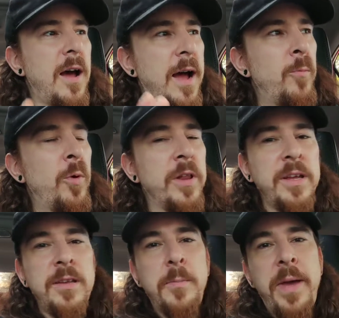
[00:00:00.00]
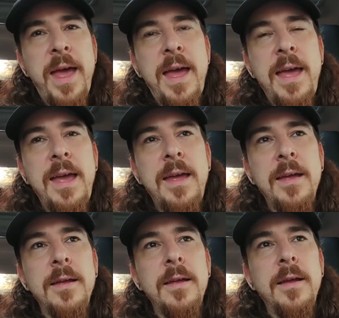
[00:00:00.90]
I'm willing to pay
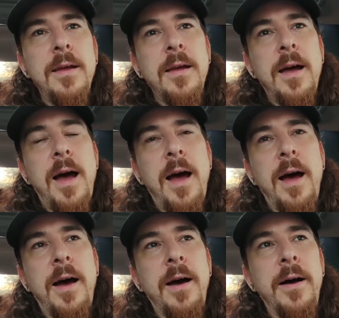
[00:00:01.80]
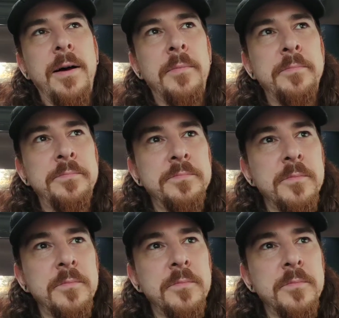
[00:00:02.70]
one